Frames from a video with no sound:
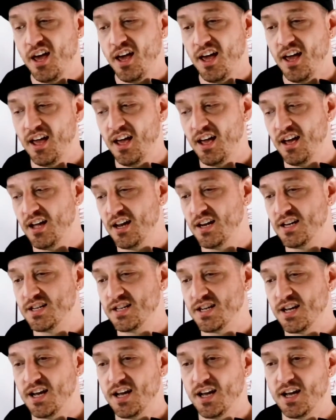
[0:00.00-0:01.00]
And,
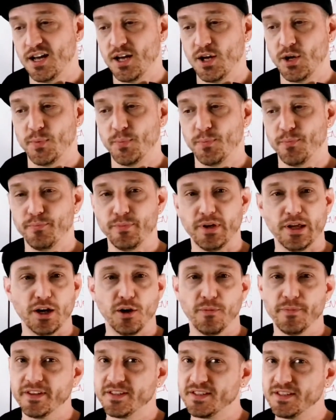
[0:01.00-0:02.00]

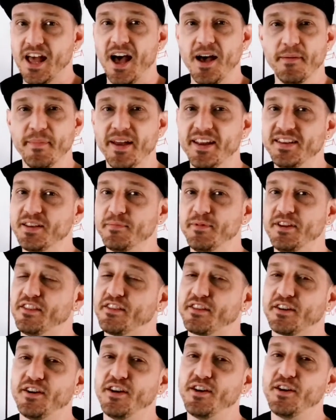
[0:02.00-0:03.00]
this is not meant to be
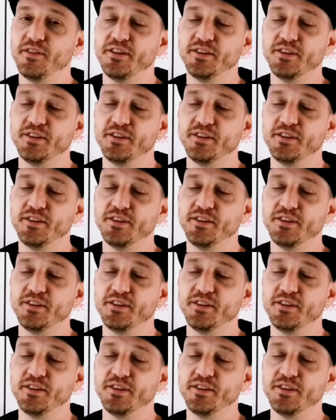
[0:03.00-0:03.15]
thorough.